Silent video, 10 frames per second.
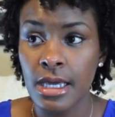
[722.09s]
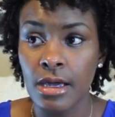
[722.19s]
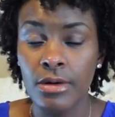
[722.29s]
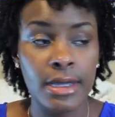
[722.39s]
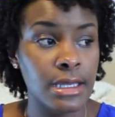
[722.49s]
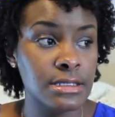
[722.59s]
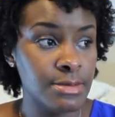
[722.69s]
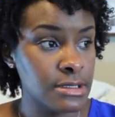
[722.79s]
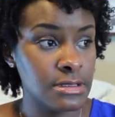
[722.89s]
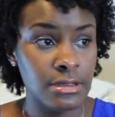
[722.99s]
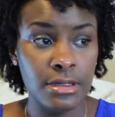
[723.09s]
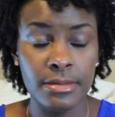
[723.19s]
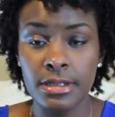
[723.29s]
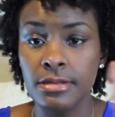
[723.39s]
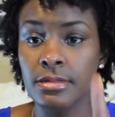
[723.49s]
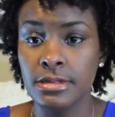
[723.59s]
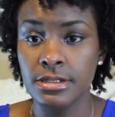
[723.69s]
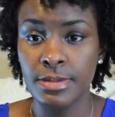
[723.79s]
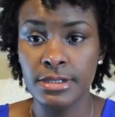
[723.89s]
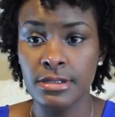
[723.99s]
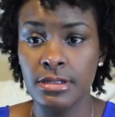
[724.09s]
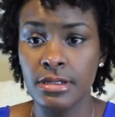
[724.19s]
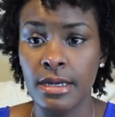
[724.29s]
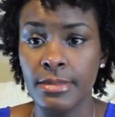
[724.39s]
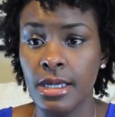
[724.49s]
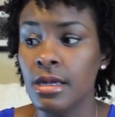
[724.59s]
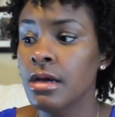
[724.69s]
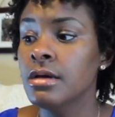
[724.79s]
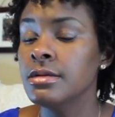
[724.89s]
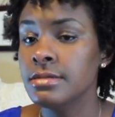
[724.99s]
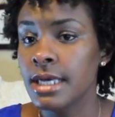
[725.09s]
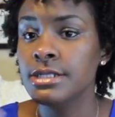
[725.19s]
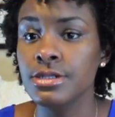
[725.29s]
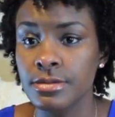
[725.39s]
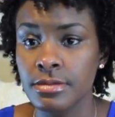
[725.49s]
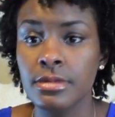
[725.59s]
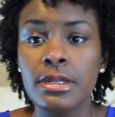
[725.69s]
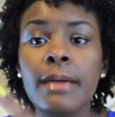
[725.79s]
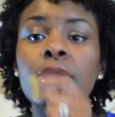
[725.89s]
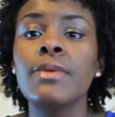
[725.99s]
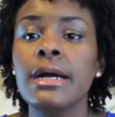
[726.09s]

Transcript: Click the links to check out my video from last week and subscribe and like.